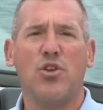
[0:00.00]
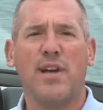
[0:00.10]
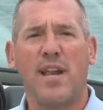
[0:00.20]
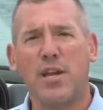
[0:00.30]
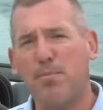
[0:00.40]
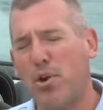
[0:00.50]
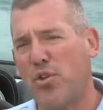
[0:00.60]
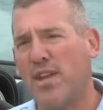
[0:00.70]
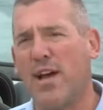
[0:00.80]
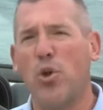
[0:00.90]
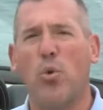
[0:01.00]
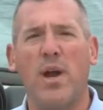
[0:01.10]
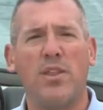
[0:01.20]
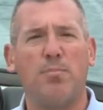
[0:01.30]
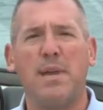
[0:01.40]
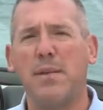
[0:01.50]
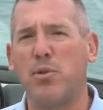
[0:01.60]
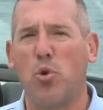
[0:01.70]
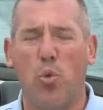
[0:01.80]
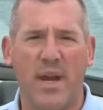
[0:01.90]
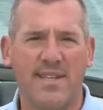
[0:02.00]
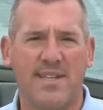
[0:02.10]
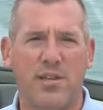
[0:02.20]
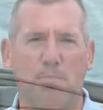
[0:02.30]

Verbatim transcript: you gotta compare the LOA, the beam, and the weights on the